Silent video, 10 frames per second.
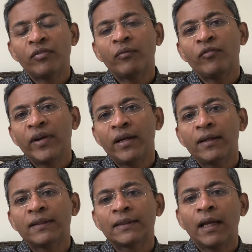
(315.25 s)
from
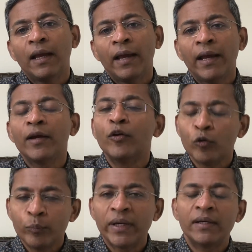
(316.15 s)
various hair
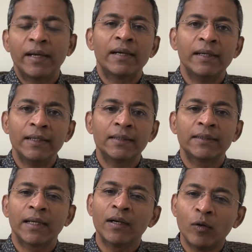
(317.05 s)
grooming techniques
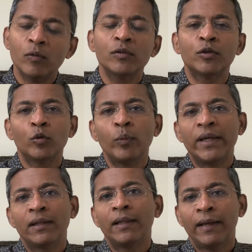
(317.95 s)
can also
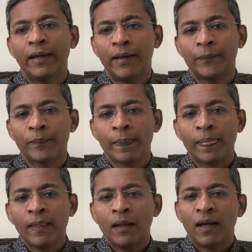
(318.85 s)
weaken the hair.
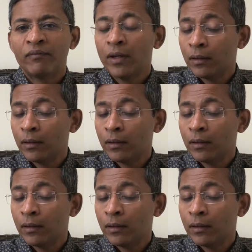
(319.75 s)
I've done